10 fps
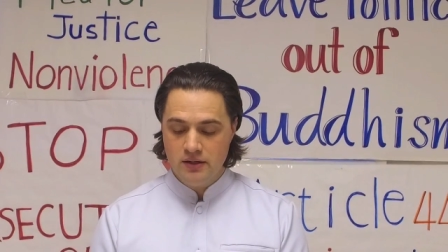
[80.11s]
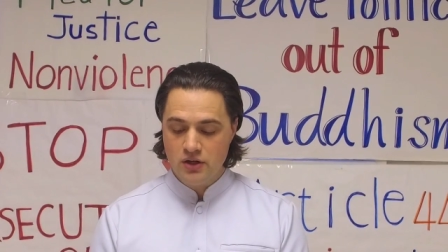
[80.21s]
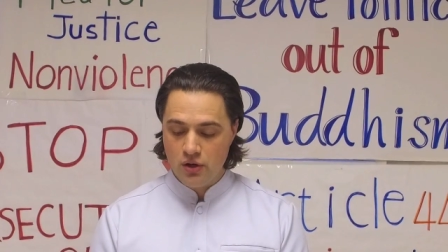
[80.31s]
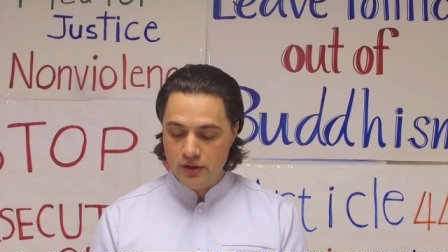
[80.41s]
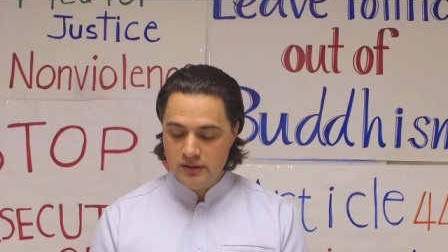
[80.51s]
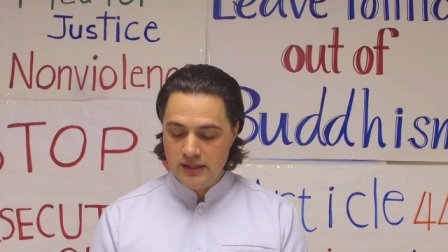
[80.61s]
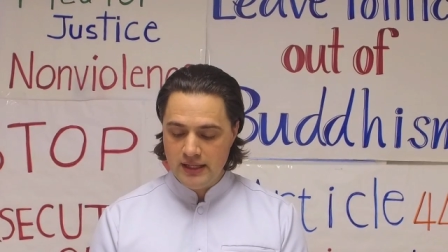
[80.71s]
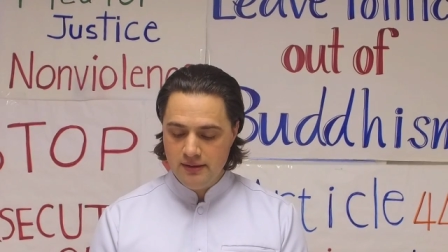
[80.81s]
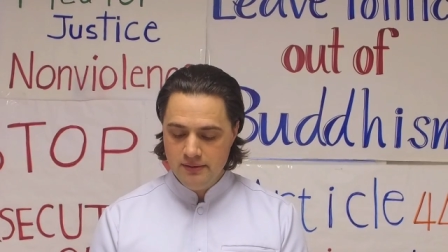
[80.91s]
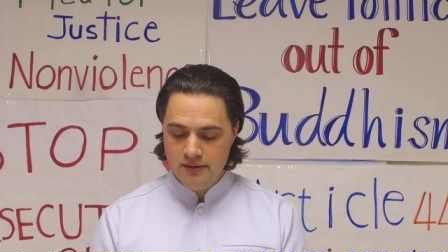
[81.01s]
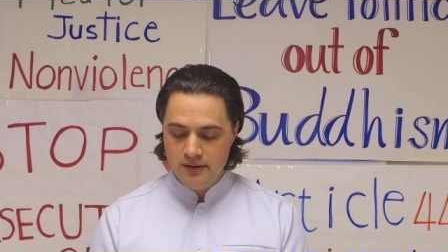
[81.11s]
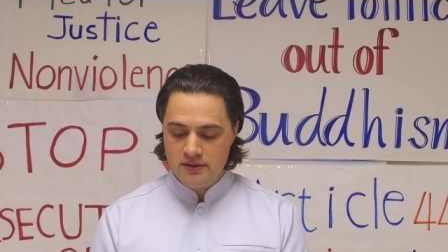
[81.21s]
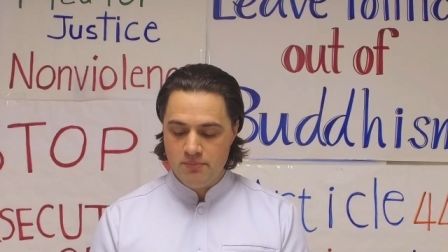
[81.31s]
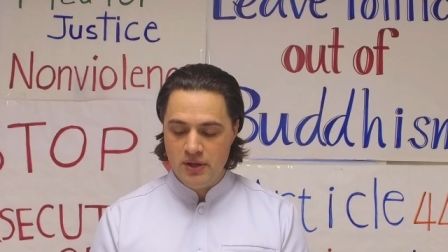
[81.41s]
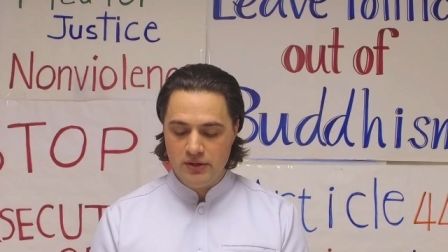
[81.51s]
Currently,
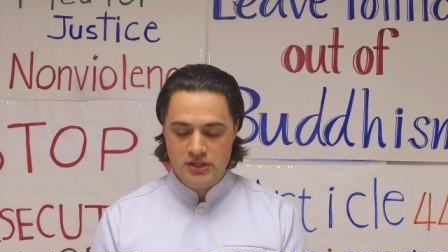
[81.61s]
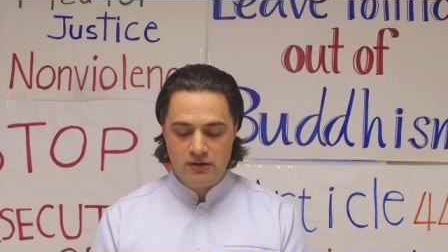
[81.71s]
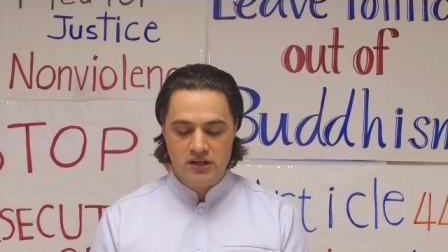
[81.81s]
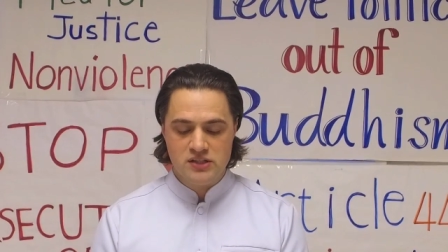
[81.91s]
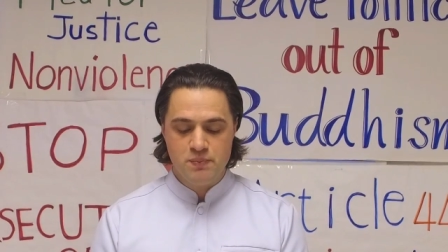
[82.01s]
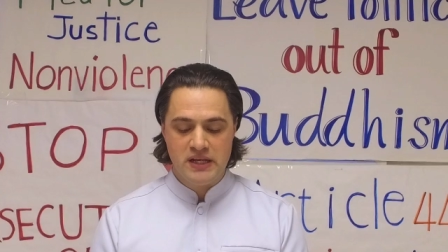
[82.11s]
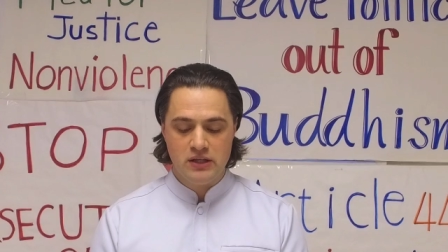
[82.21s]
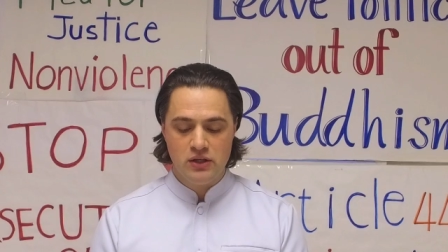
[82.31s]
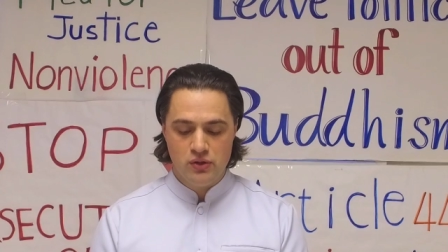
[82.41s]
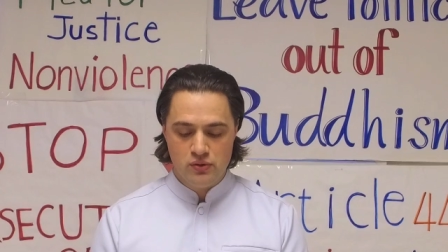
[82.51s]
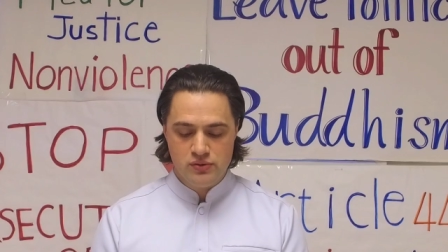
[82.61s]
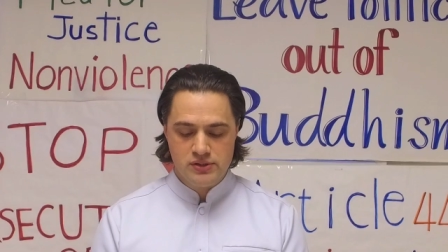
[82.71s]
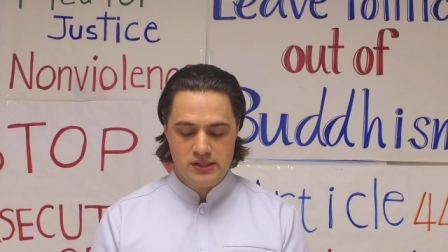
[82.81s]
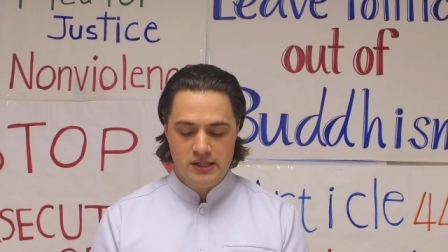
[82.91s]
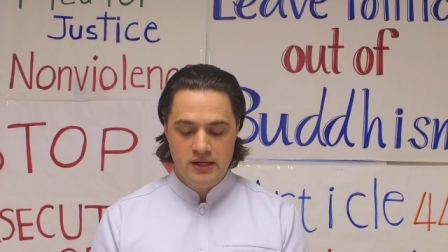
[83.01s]
the military is being
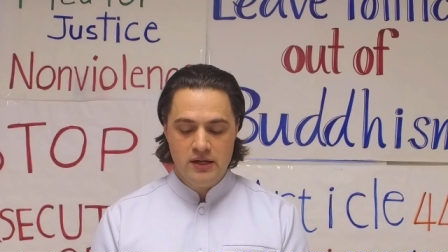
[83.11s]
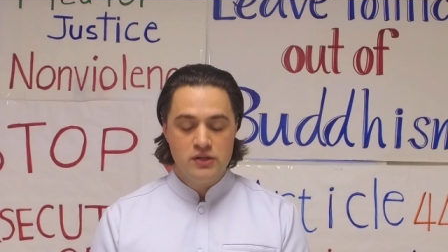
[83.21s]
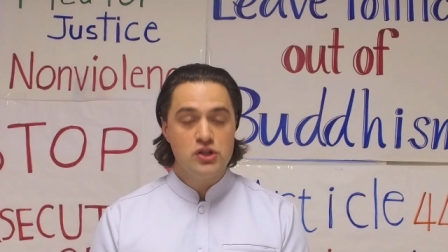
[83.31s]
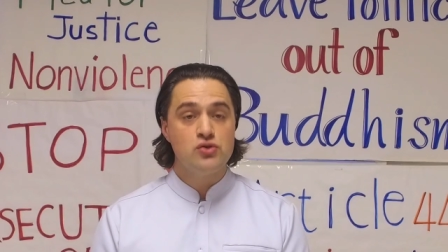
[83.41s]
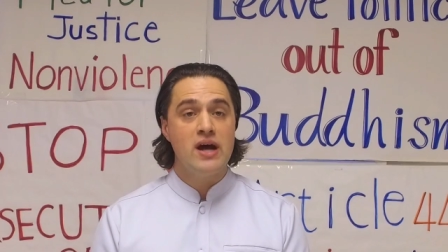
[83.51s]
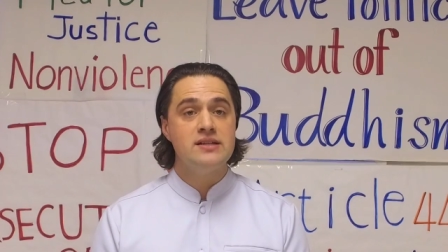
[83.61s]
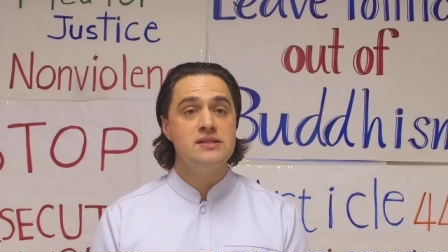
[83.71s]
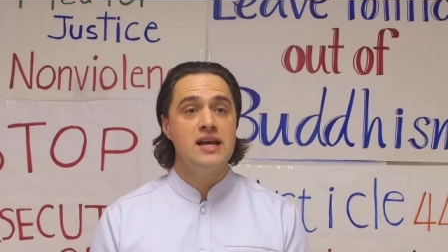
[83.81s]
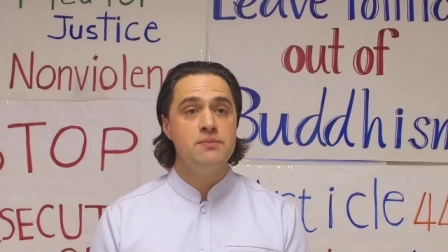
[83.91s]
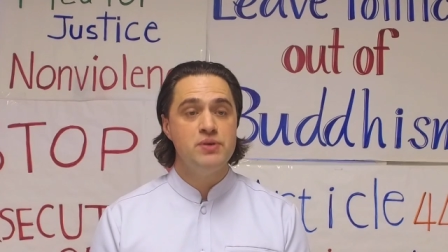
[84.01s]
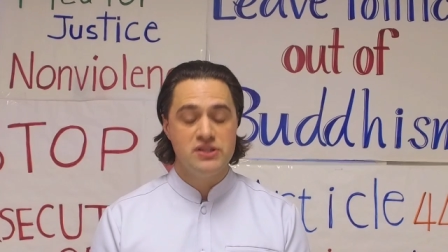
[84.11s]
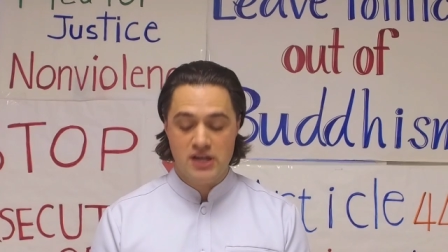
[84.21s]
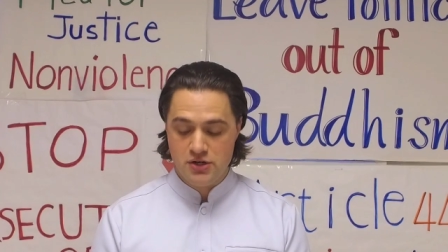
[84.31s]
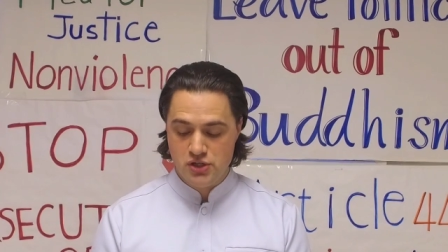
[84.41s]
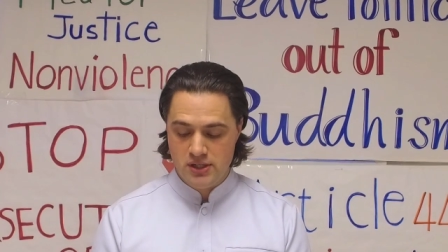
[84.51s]
used to try to take
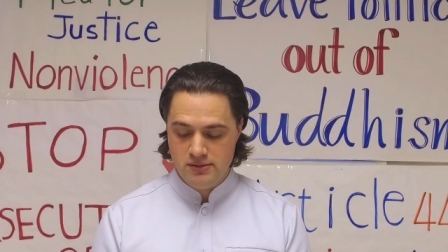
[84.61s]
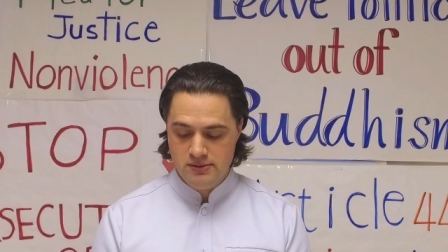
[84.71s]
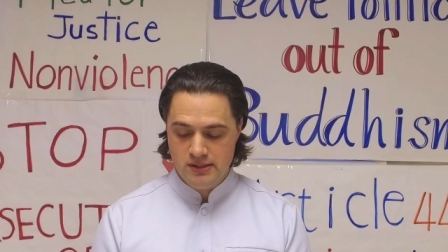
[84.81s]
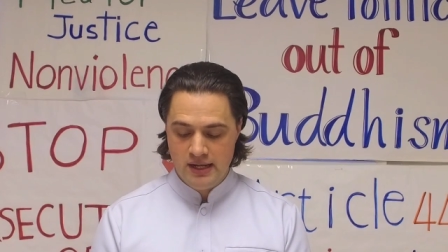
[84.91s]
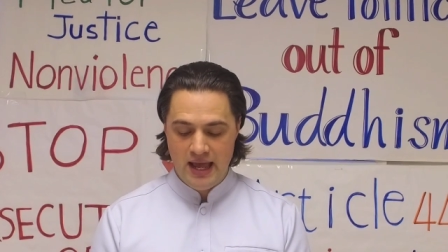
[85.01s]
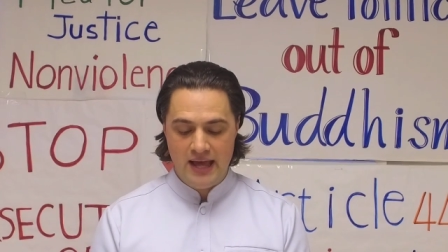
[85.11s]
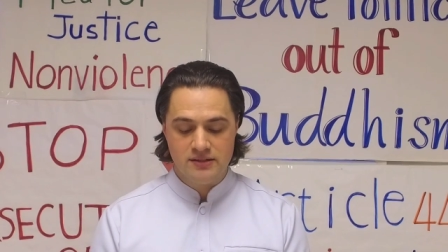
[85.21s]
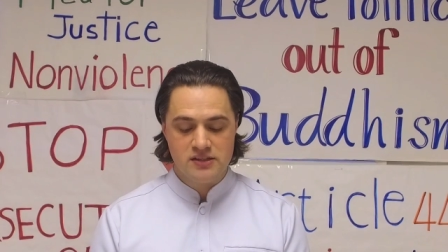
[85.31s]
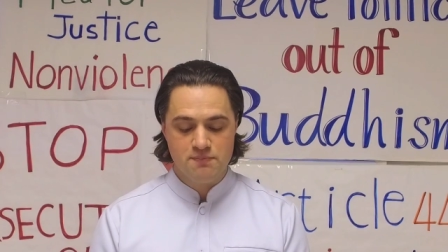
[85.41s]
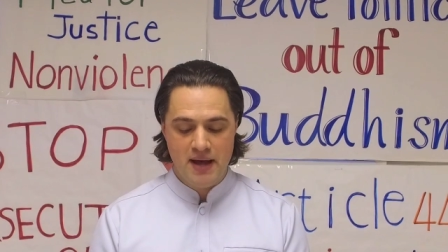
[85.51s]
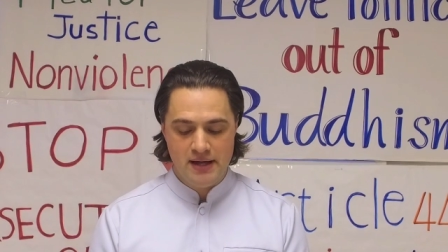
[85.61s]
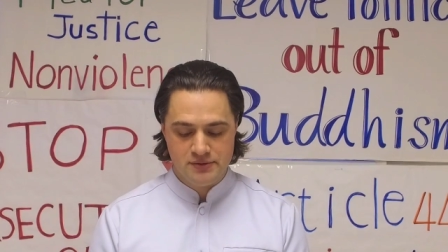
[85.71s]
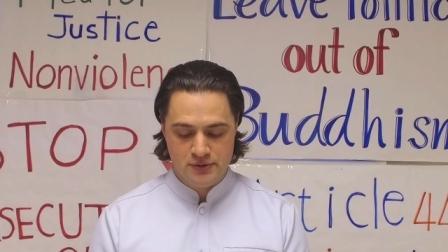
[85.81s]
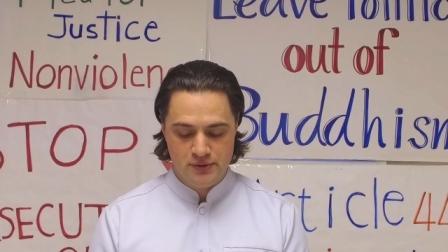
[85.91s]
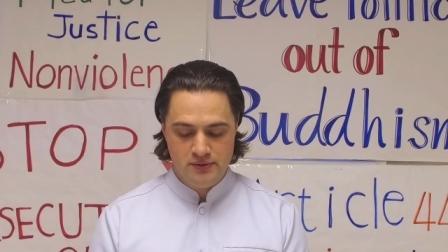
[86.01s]
possession and
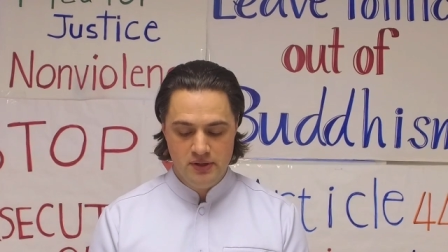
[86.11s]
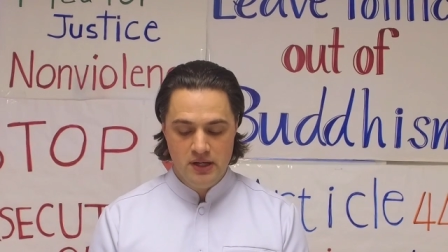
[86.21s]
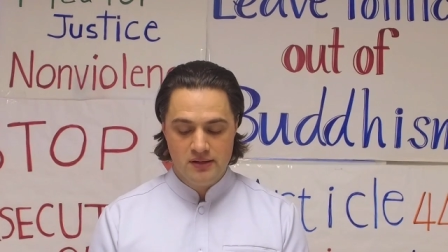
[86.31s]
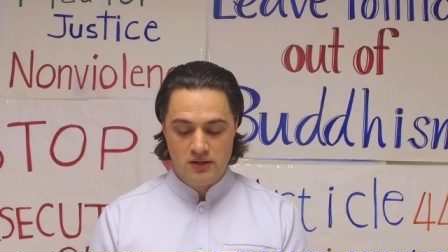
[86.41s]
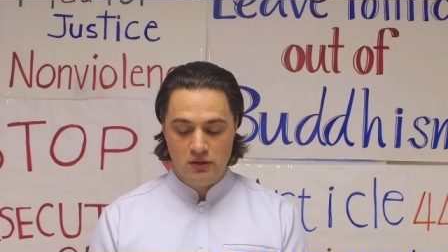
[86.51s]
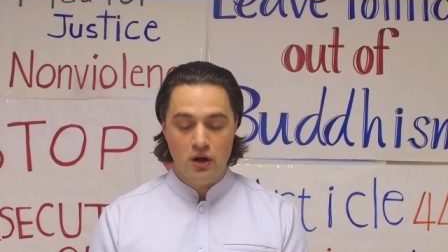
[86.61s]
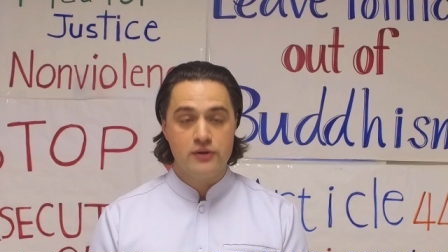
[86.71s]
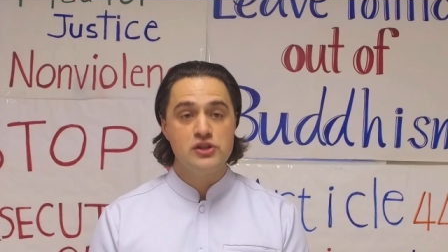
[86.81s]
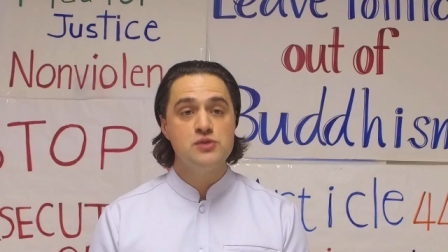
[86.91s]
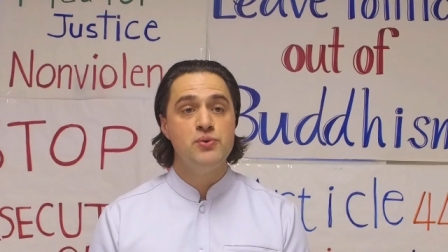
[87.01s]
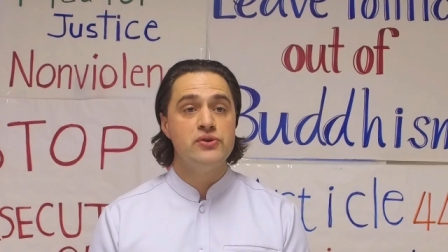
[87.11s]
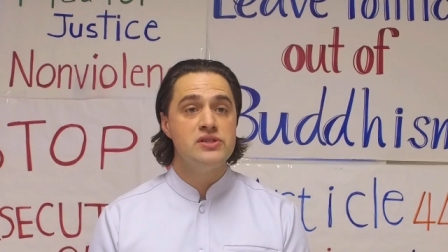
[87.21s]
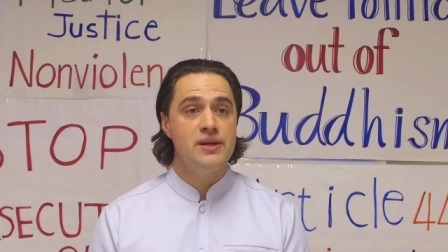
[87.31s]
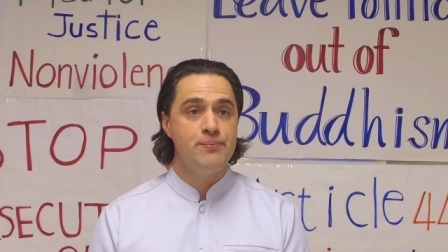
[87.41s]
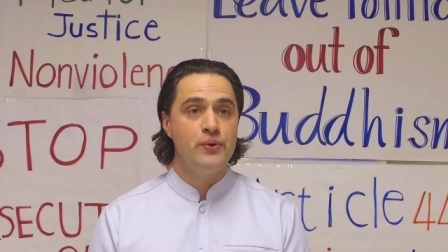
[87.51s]
dismantle the largest
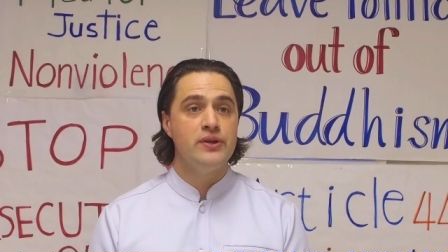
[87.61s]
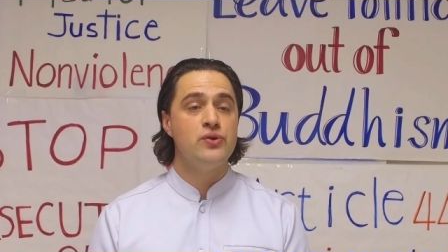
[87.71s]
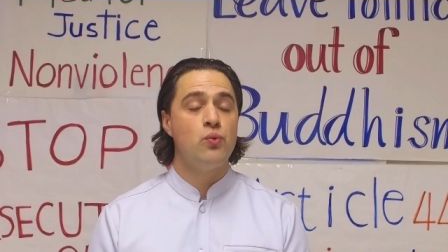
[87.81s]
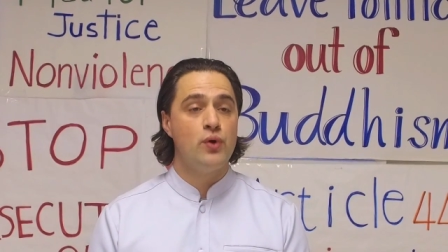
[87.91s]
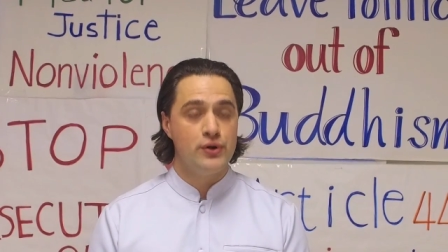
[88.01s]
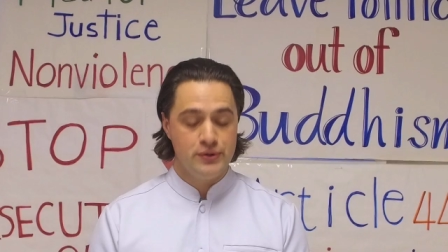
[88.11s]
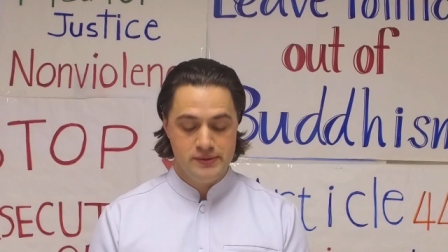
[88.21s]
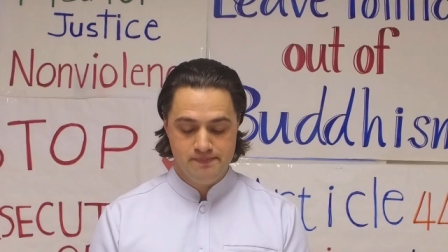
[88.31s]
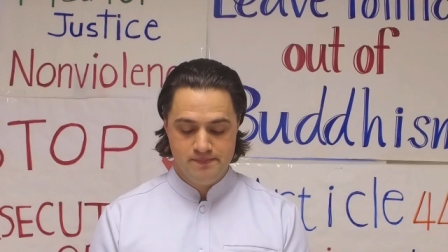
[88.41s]
Buddhist temple in the world,